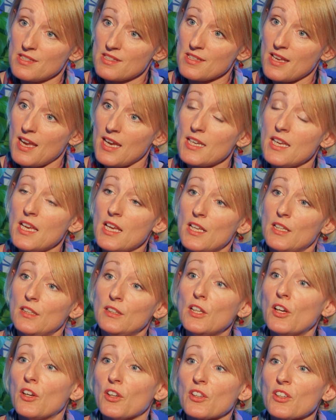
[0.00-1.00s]
say,
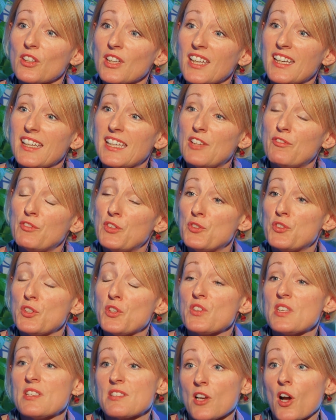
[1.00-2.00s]
look, if you do
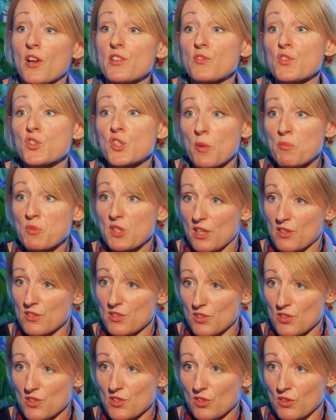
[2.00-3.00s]
these kinds of subjects
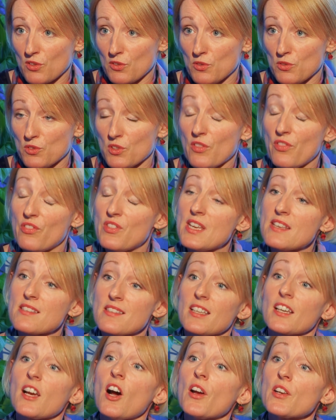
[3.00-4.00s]
at school, these are
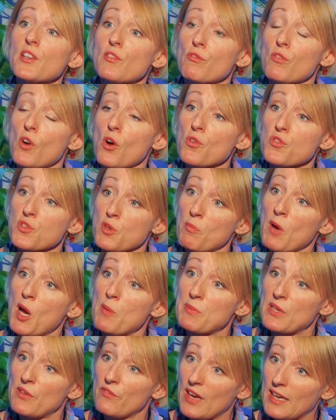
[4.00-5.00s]
the kind of roles that might
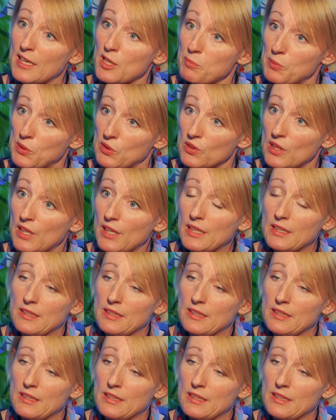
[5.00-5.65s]
be available.